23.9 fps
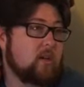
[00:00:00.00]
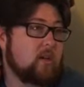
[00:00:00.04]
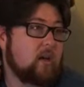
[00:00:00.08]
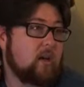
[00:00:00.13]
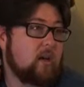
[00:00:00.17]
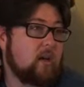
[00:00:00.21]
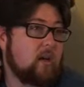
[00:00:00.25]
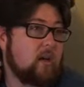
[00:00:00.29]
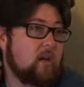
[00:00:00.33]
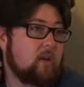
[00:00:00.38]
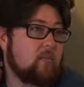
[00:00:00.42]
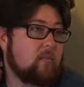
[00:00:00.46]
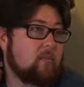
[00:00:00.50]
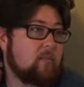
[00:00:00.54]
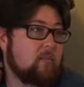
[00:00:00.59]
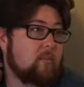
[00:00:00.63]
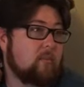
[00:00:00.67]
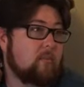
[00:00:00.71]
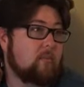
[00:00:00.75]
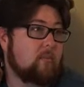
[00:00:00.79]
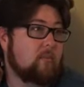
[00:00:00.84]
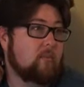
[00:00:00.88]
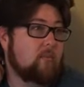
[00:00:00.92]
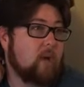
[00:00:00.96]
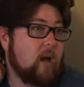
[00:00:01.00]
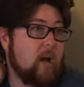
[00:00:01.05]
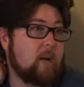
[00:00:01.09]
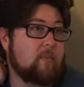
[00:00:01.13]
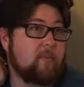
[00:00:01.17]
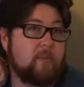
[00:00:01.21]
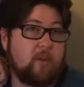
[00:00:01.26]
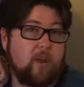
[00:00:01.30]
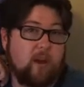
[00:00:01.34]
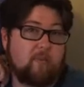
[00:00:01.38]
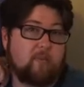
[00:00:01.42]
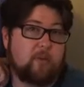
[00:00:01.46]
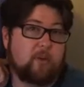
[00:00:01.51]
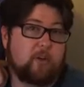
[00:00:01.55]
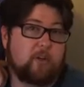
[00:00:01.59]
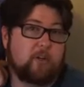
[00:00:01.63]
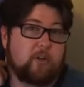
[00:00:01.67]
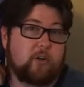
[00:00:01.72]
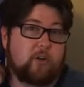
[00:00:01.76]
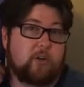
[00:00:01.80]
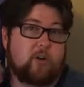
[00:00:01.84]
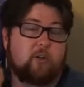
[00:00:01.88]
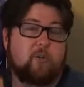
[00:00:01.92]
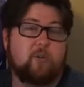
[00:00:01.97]
Up there for
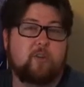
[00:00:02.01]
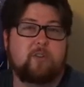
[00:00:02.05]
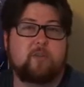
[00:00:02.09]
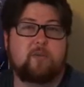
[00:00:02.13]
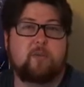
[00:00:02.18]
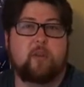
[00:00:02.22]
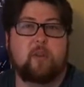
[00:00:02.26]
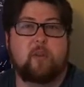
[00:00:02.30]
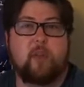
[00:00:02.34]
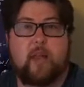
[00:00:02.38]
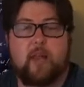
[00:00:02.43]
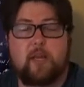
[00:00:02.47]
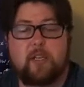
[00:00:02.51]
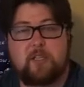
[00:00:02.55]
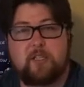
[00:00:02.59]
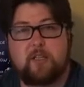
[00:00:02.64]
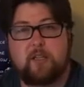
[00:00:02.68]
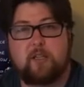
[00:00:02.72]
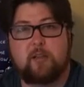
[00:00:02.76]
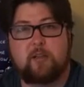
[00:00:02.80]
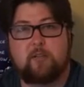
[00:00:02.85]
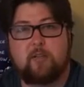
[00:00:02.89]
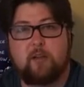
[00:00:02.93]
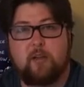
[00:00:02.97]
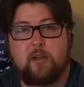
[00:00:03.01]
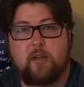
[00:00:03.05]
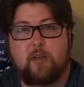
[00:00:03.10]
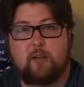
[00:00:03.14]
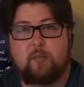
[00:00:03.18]
sure with the likes of